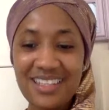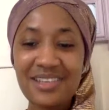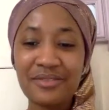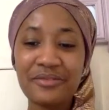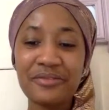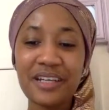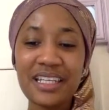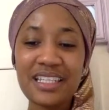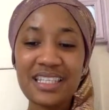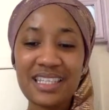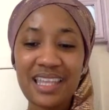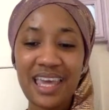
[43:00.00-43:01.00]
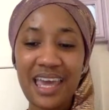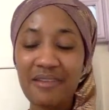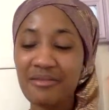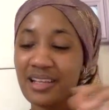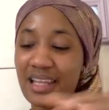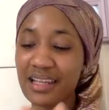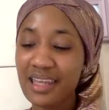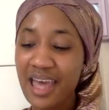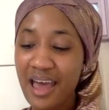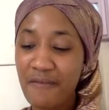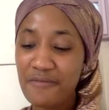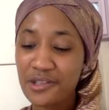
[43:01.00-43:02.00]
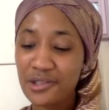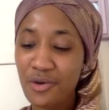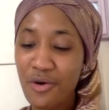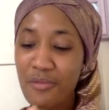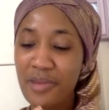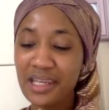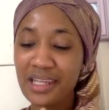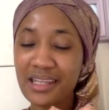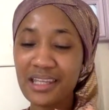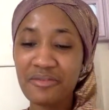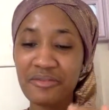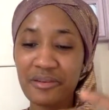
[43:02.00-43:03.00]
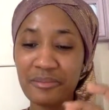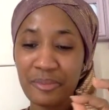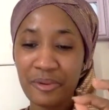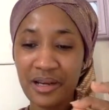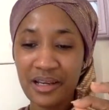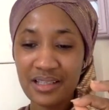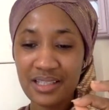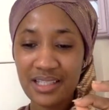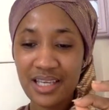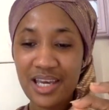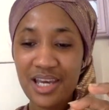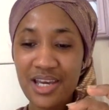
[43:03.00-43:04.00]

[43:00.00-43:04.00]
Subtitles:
is the funniest thing ever. Like they have so many different pranks.